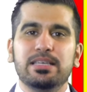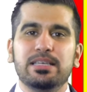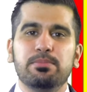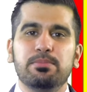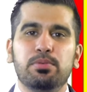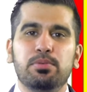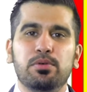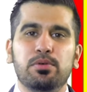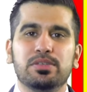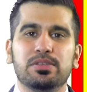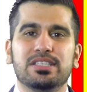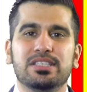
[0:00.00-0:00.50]
the
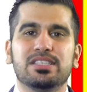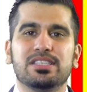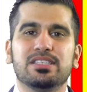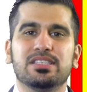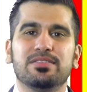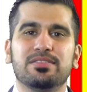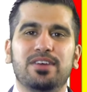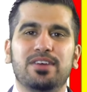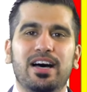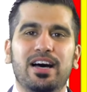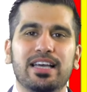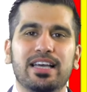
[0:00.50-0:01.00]
importance
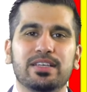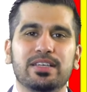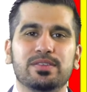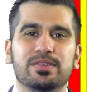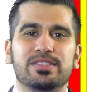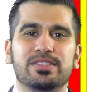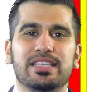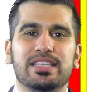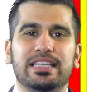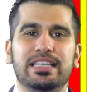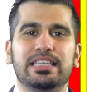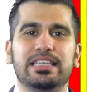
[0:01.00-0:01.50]
of
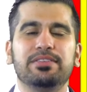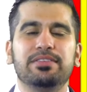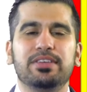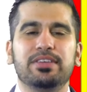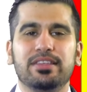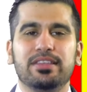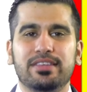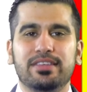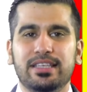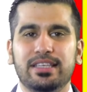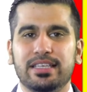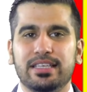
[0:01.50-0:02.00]
ions in
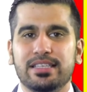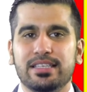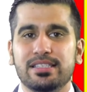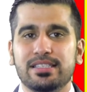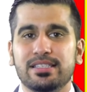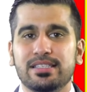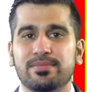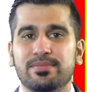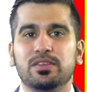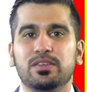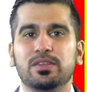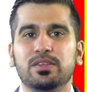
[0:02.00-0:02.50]
living
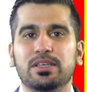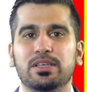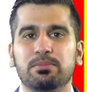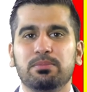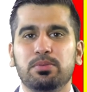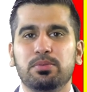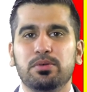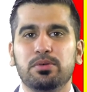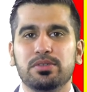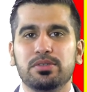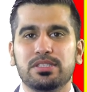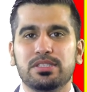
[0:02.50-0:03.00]
things. You can
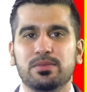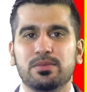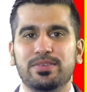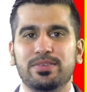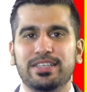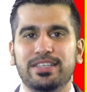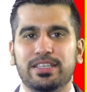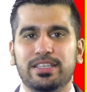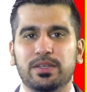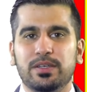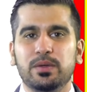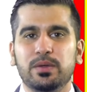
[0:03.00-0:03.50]
pause the
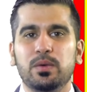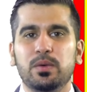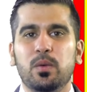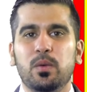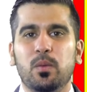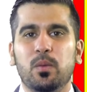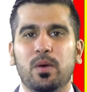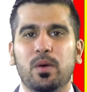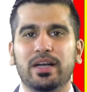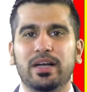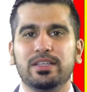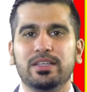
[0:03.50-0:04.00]
video
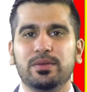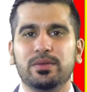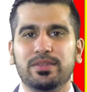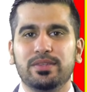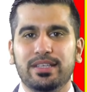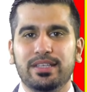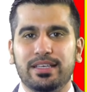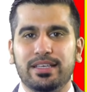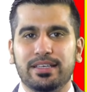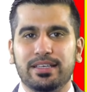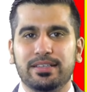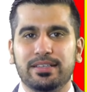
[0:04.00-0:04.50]
while you
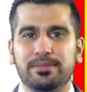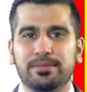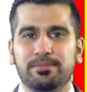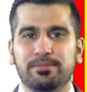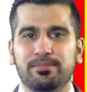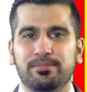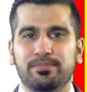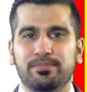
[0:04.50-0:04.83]
think.